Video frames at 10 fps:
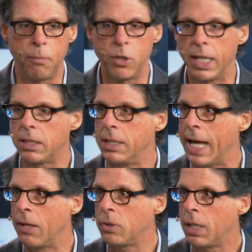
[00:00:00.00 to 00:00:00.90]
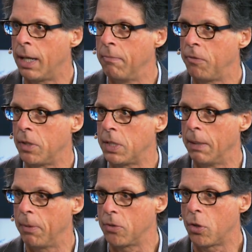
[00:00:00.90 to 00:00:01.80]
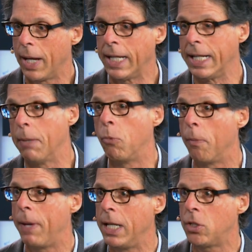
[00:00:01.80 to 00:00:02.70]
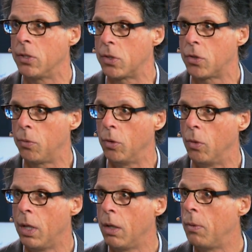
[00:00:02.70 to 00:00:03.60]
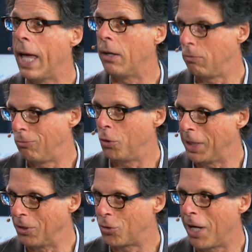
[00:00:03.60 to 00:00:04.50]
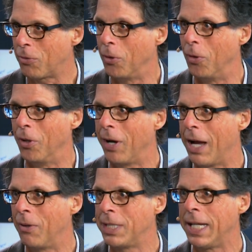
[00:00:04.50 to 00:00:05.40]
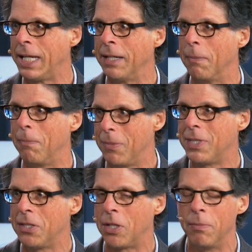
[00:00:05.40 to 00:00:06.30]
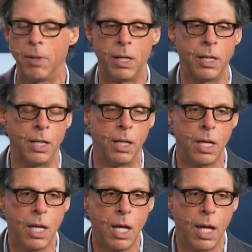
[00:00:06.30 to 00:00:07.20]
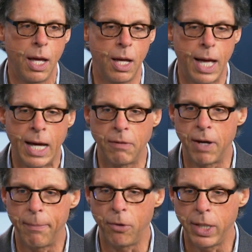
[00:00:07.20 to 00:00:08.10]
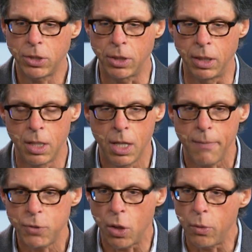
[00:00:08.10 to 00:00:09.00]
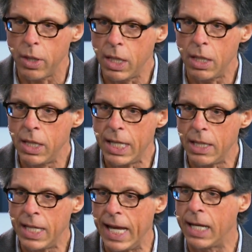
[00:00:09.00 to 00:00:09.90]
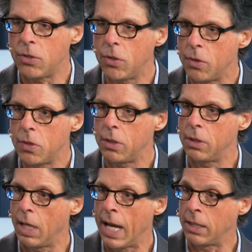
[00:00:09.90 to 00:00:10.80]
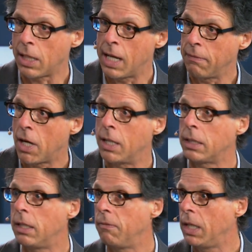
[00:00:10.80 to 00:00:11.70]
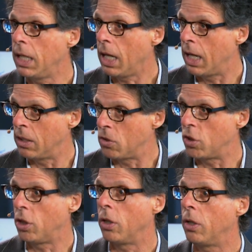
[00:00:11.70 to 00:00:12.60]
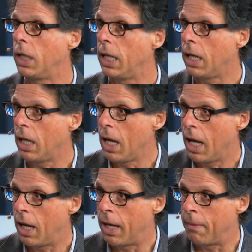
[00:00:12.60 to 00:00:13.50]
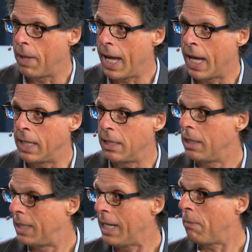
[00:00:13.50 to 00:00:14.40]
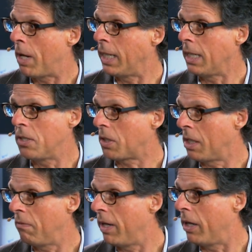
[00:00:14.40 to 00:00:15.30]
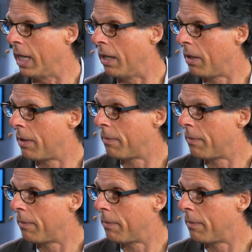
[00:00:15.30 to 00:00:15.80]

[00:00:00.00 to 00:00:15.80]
predict downtime, for example, so I can get more patients through without doing a truck roll or taking a system out of operation. So the answers and the kind of connectivity and security and power, data mining is going to vary. You need